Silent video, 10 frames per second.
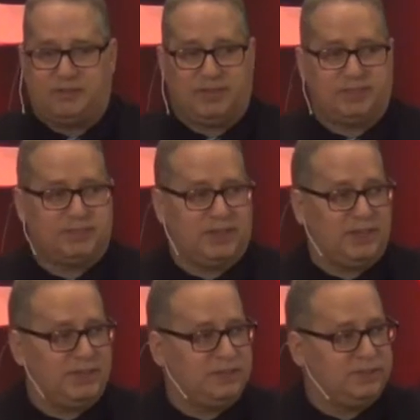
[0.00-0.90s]
of
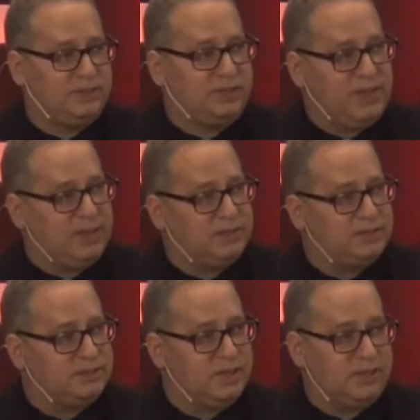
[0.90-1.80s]
listening to
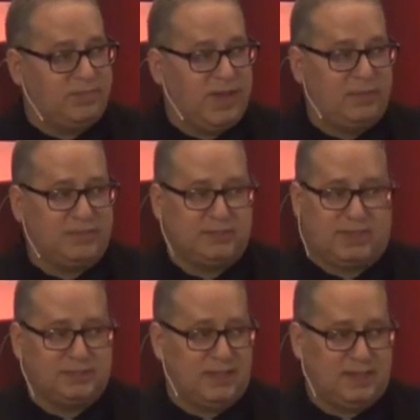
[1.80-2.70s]
things that the Bible
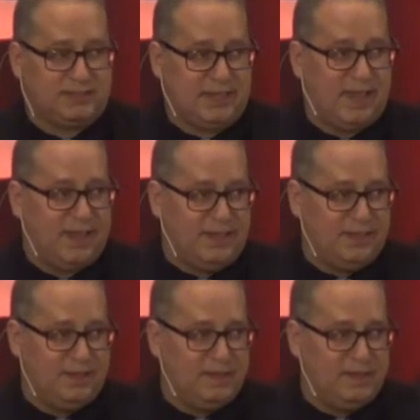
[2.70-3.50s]
does not say.